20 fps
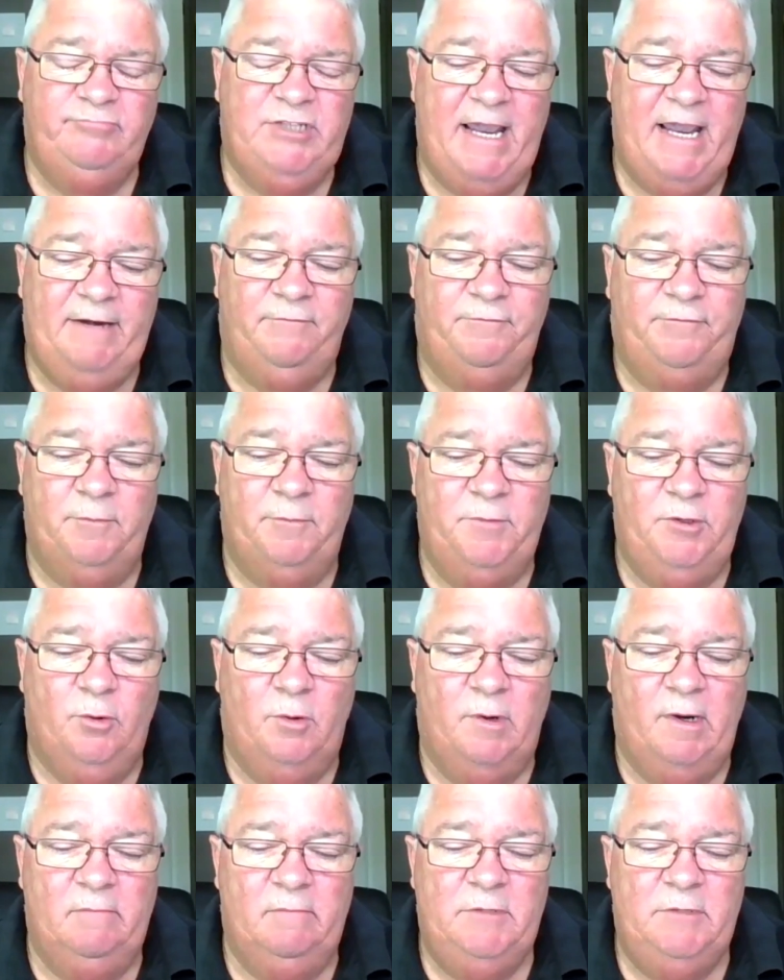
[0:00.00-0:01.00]
debt from
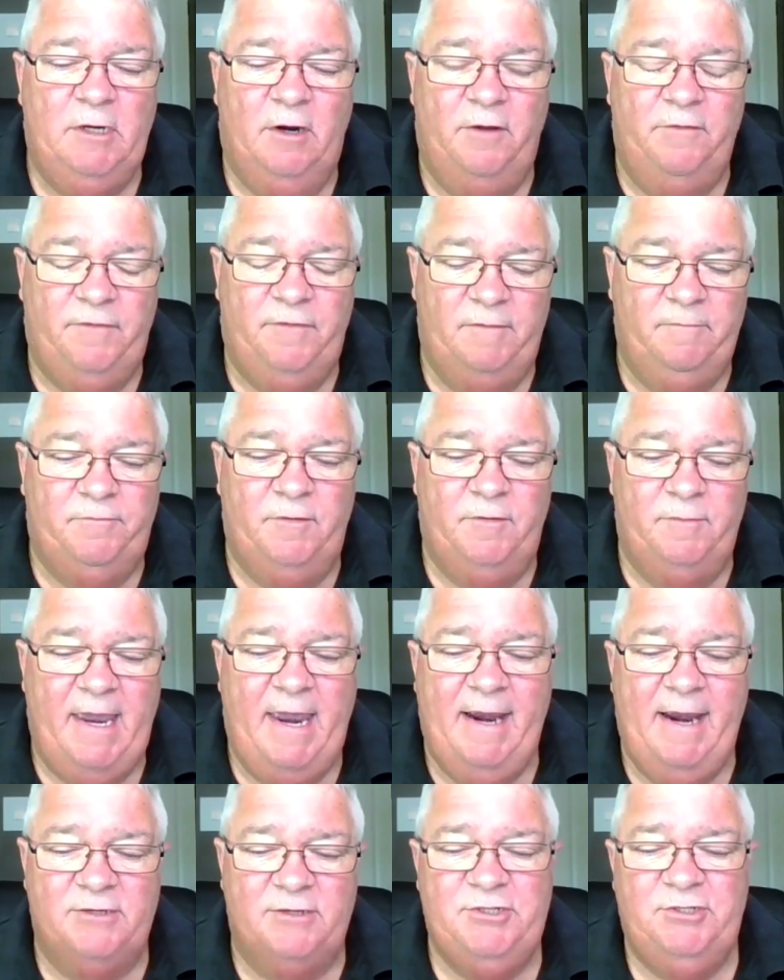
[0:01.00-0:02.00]
your, you know, from
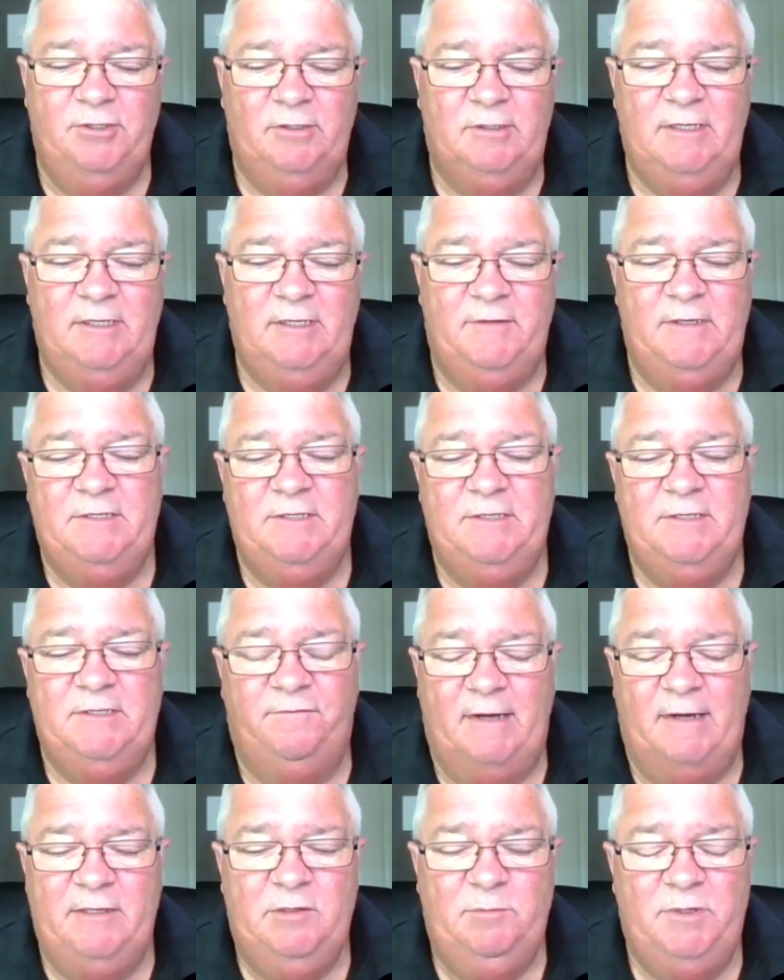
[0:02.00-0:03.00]
the house you live in to
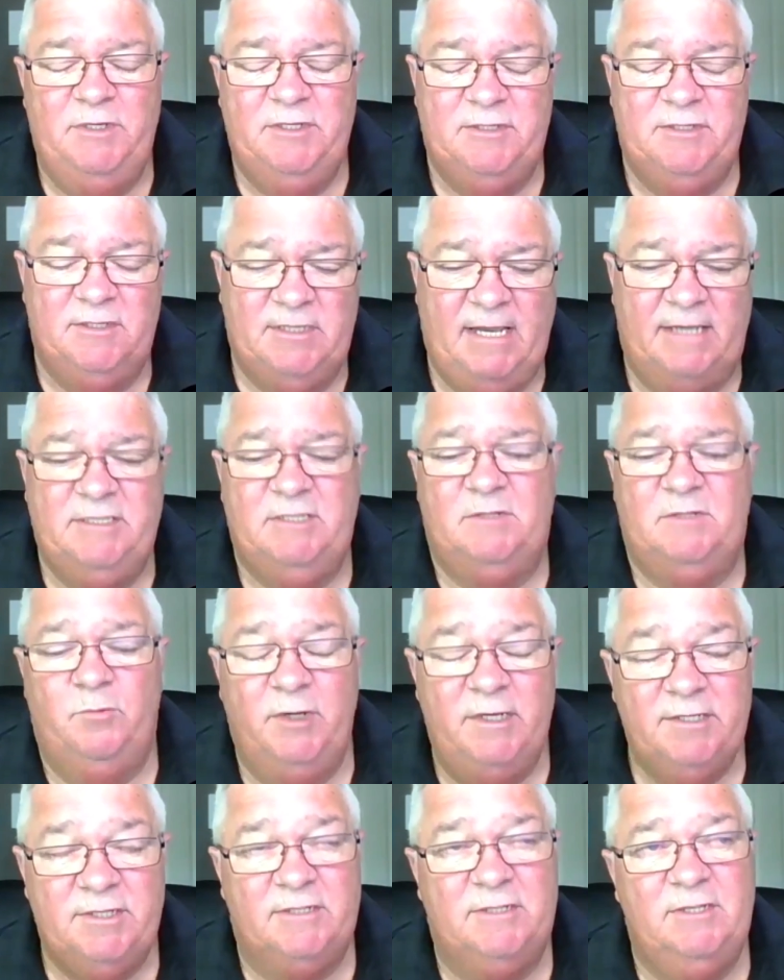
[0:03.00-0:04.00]
fund your business has some
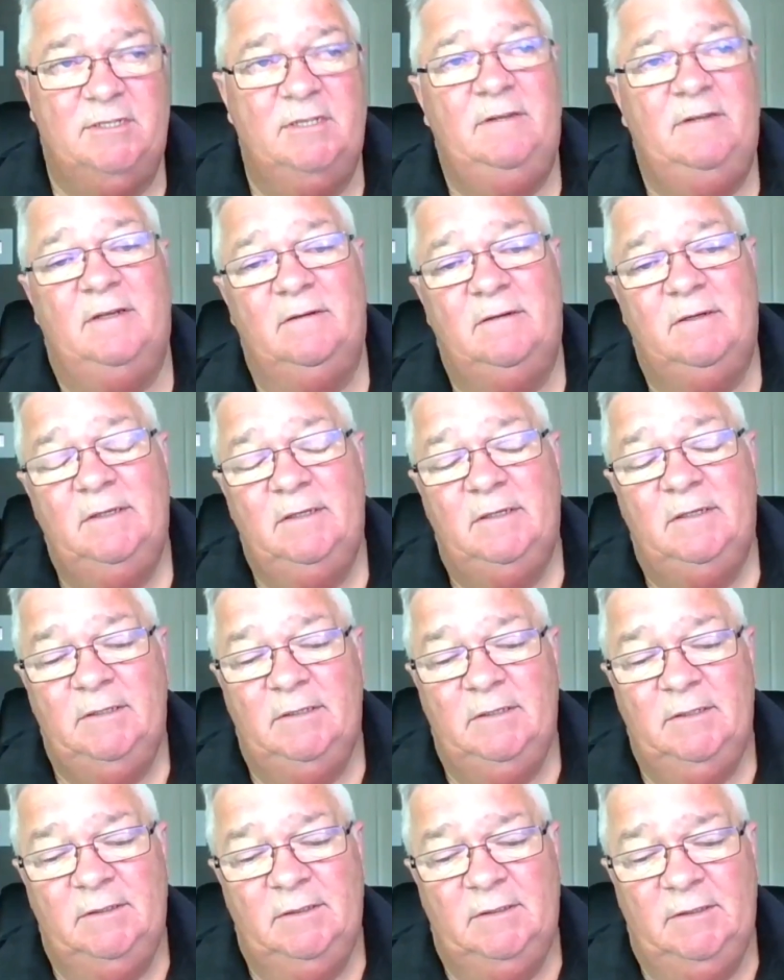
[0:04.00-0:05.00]
risks in it.
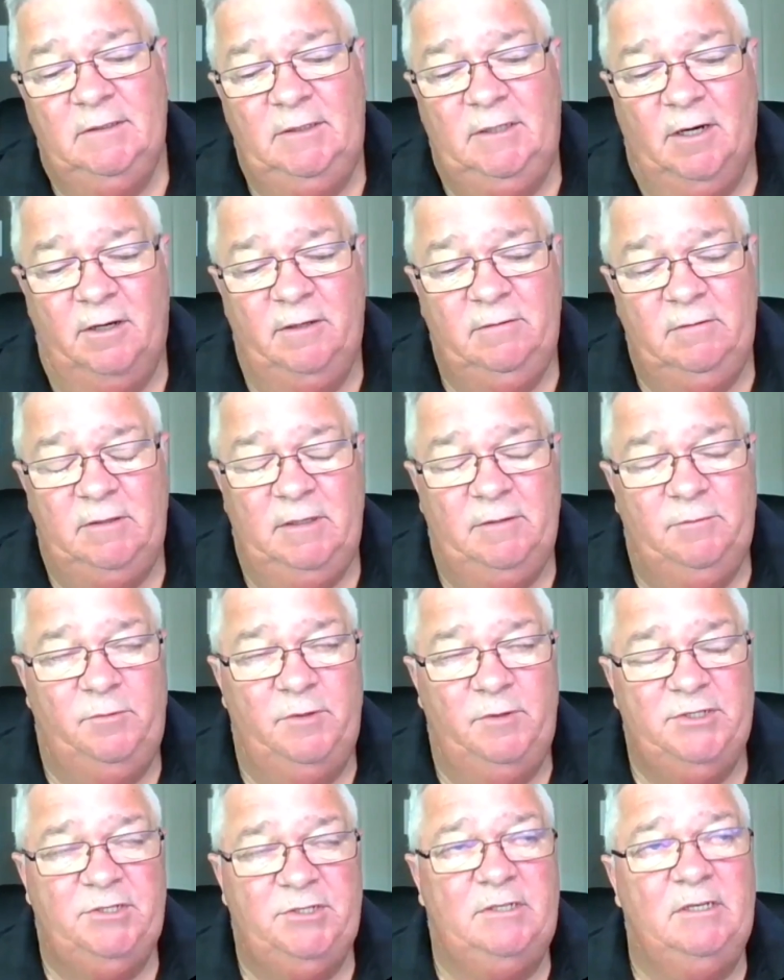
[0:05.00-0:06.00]
You know, you're
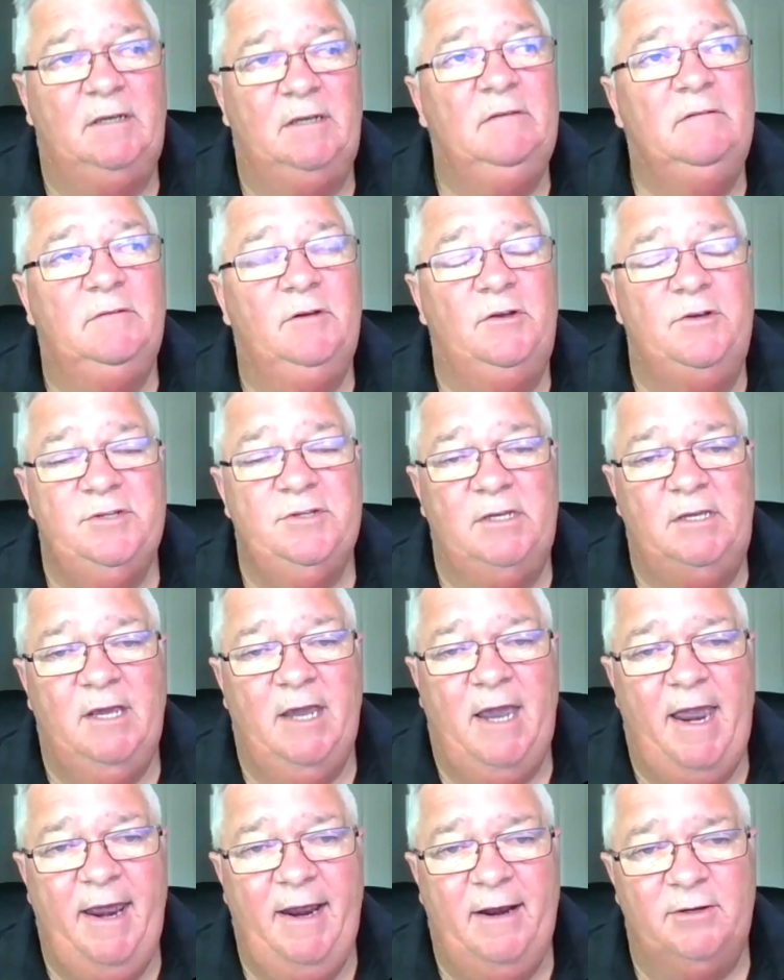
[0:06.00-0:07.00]
risking losing your
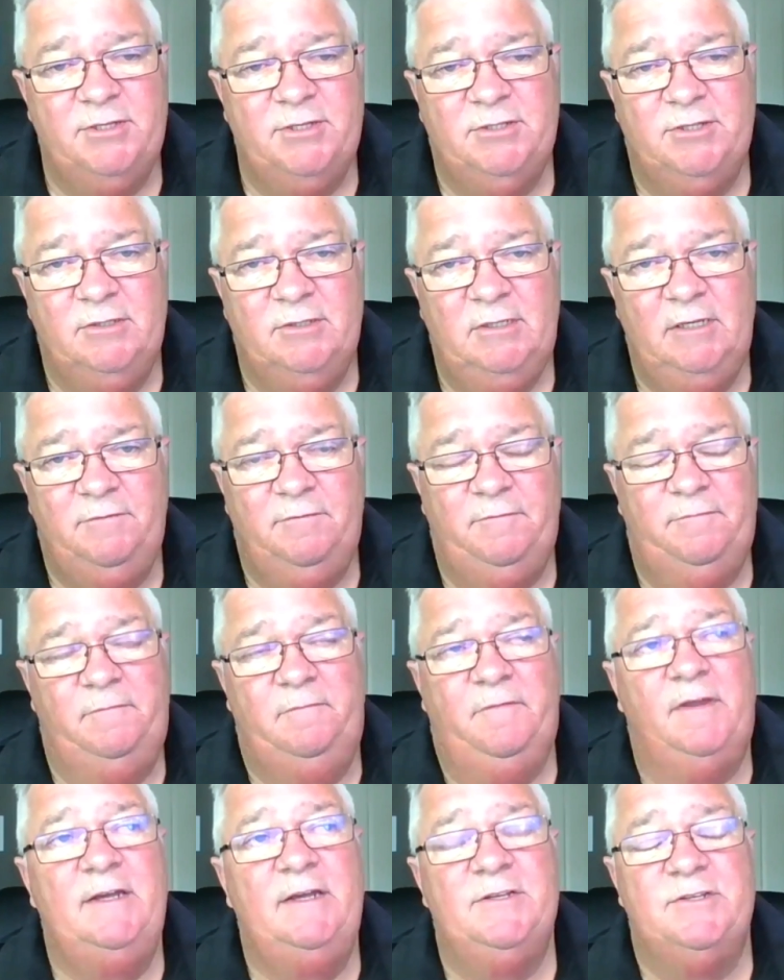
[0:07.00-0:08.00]
house if
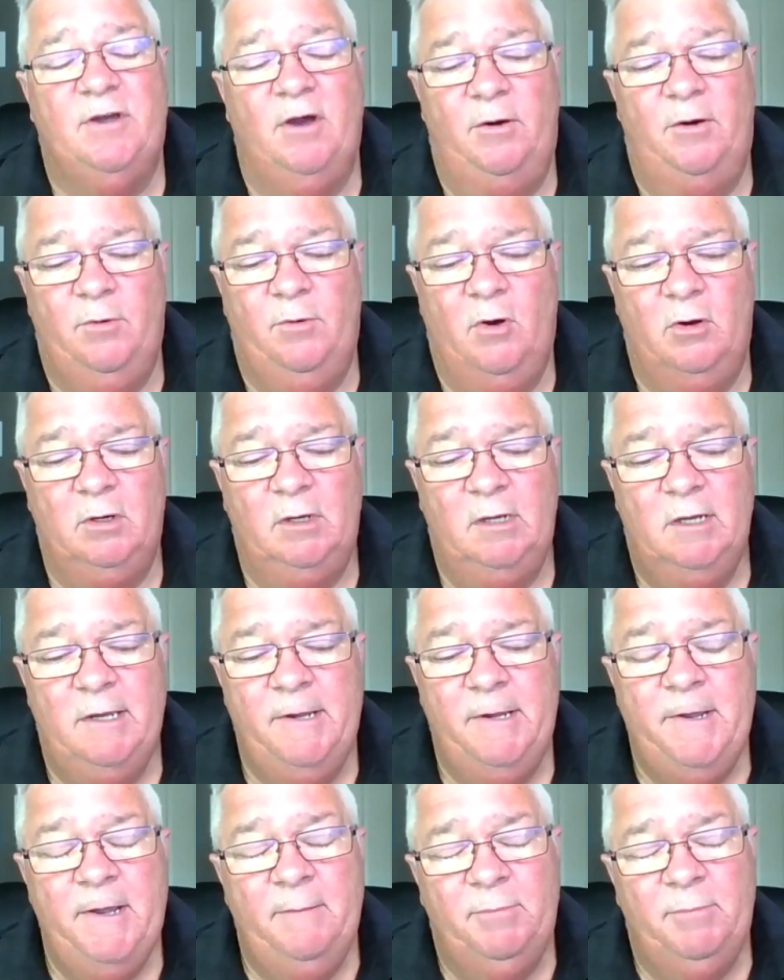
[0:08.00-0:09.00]
things go wrong,
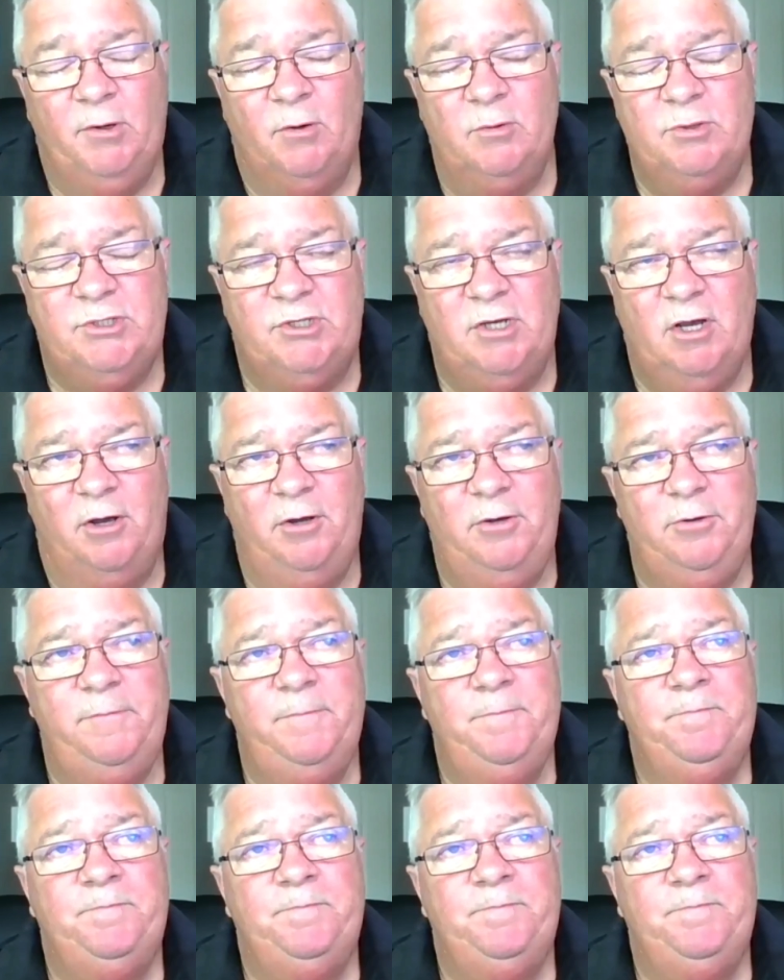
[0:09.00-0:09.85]
but also